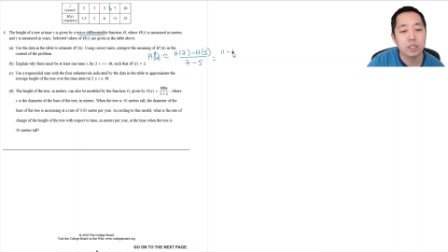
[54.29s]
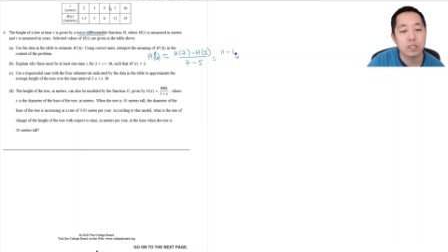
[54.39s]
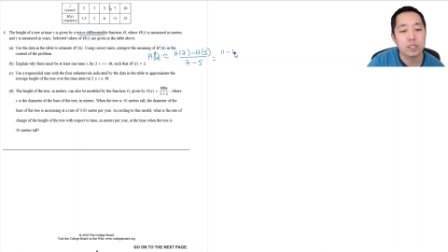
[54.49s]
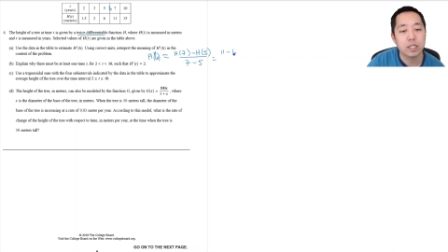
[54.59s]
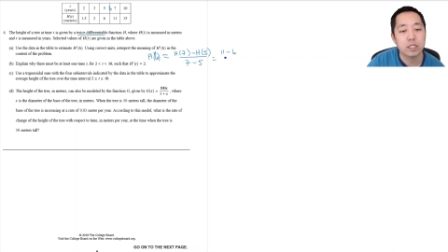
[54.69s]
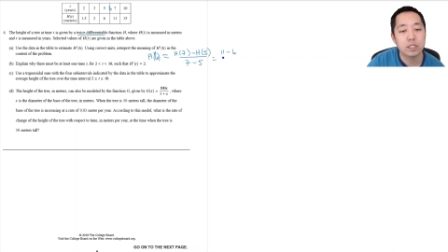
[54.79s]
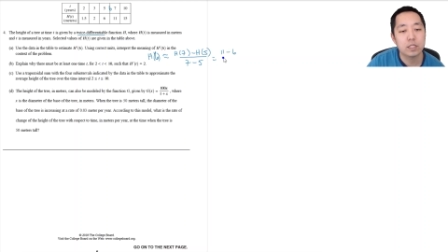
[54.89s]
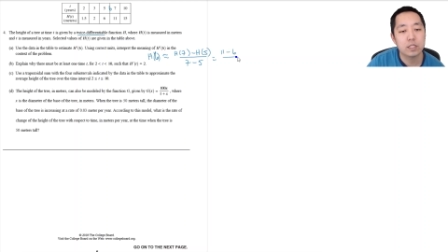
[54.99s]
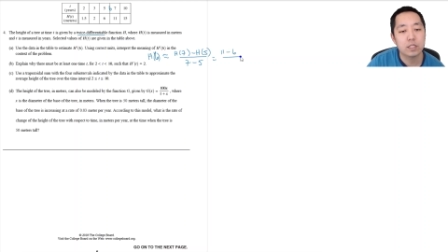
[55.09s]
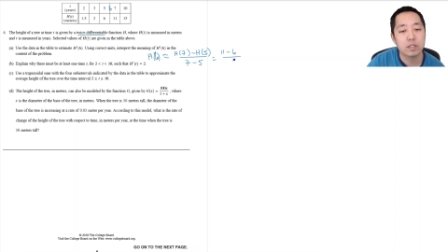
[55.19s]

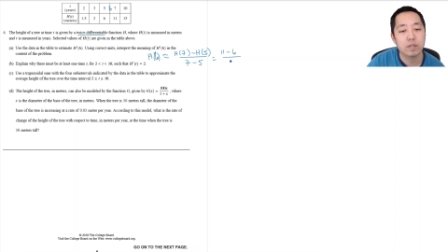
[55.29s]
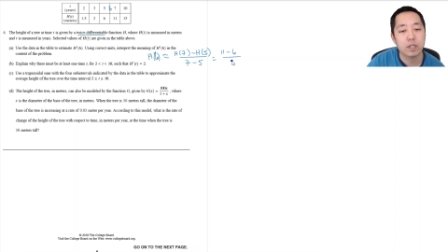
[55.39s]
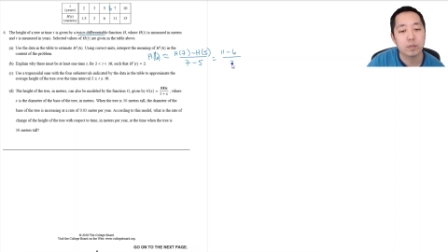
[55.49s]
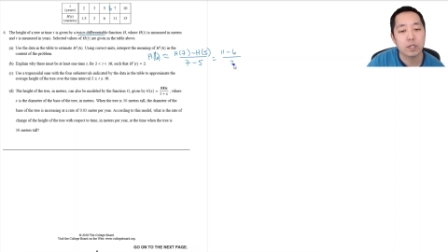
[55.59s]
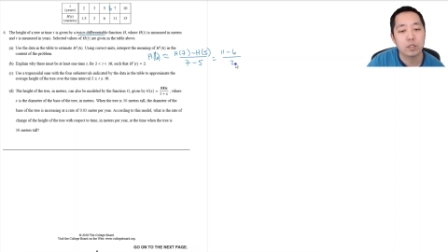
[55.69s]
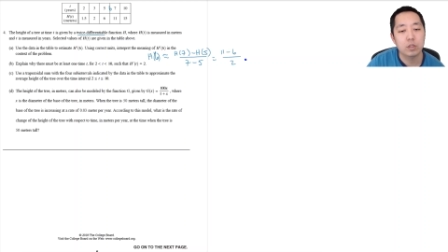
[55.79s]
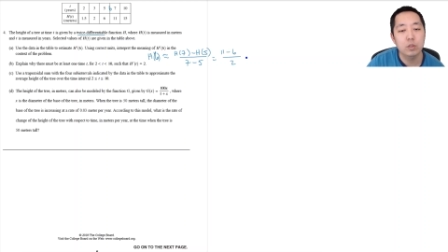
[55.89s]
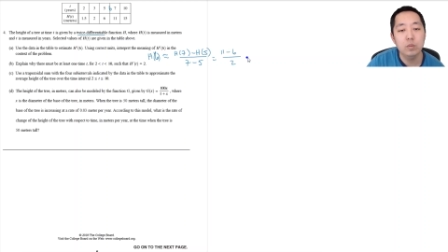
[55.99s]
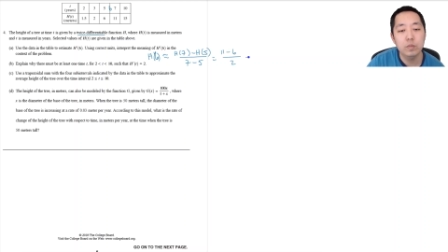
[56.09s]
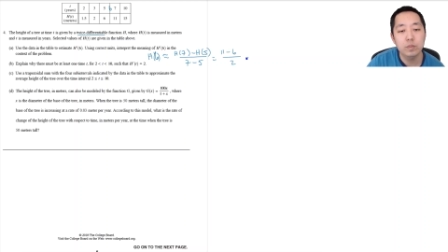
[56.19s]
six divided by two.